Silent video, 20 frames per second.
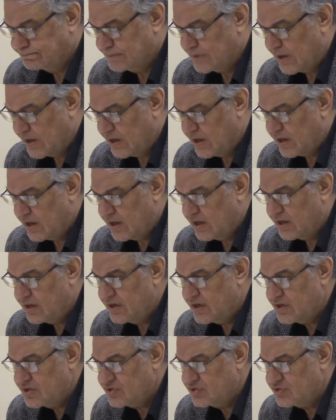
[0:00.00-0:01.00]
it
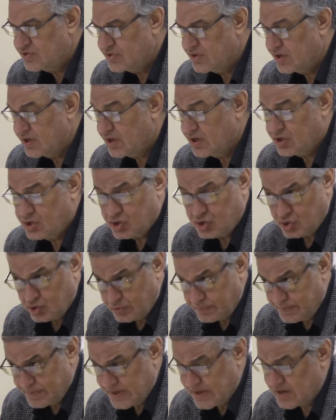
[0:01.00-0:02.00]
is and it should
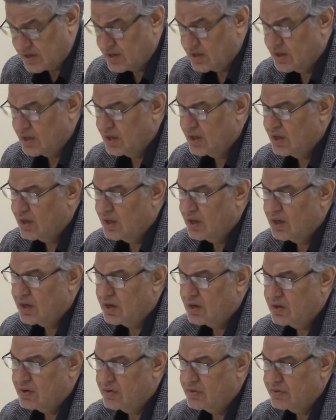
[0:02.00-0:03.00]
be
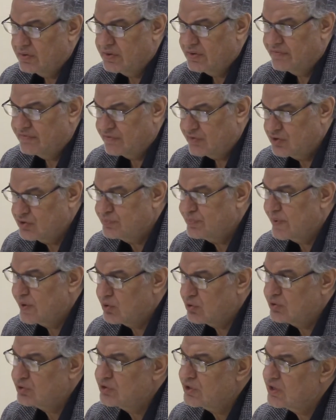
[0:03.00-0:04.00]
the first
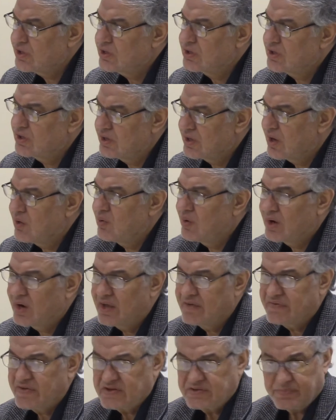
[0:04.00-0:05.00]
priority in our
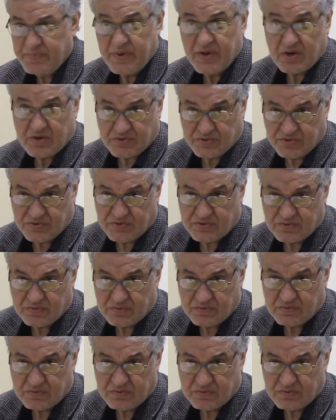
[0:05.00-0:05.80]
life as parents.